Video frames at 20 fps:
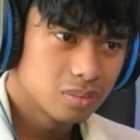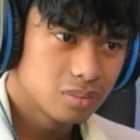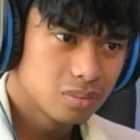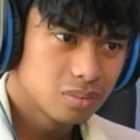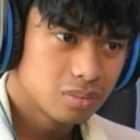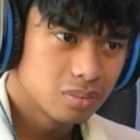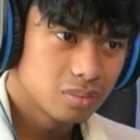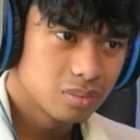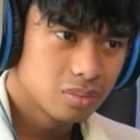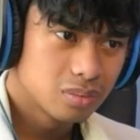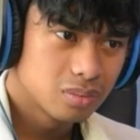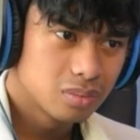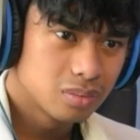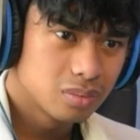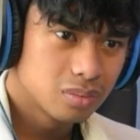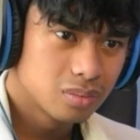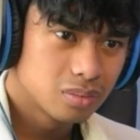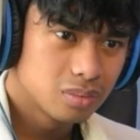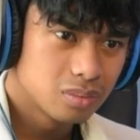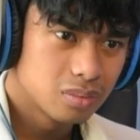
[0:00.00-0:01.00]

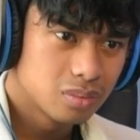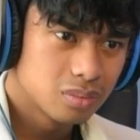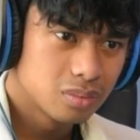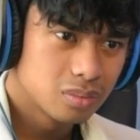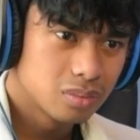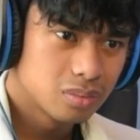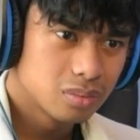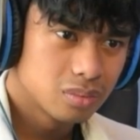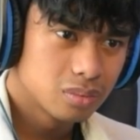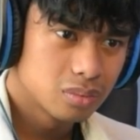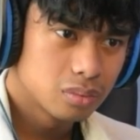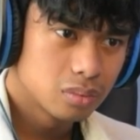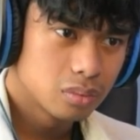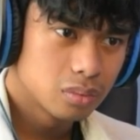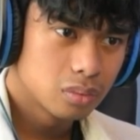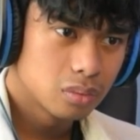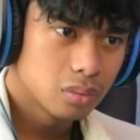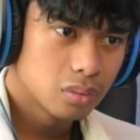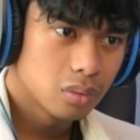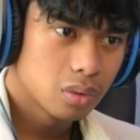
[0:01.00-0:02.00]

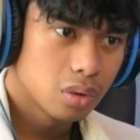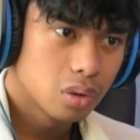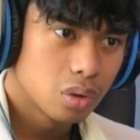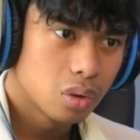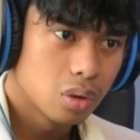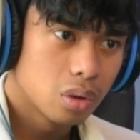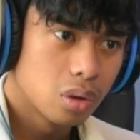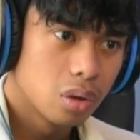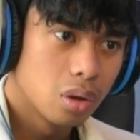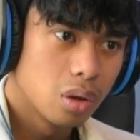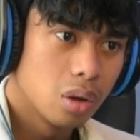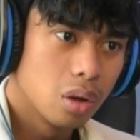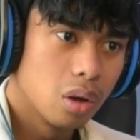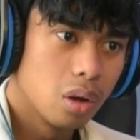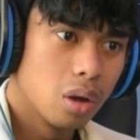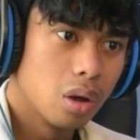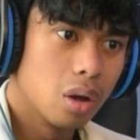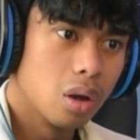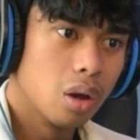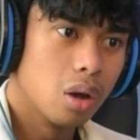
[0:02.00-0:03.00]

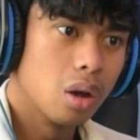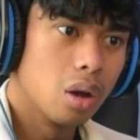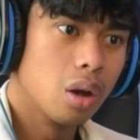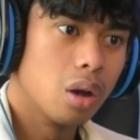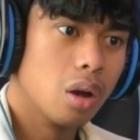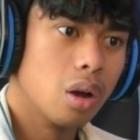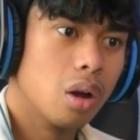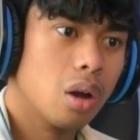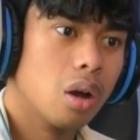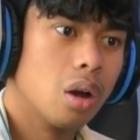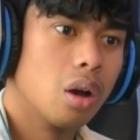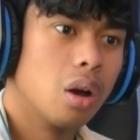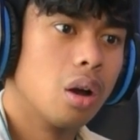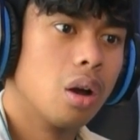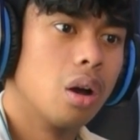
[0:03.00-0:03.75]
Nobody speaks.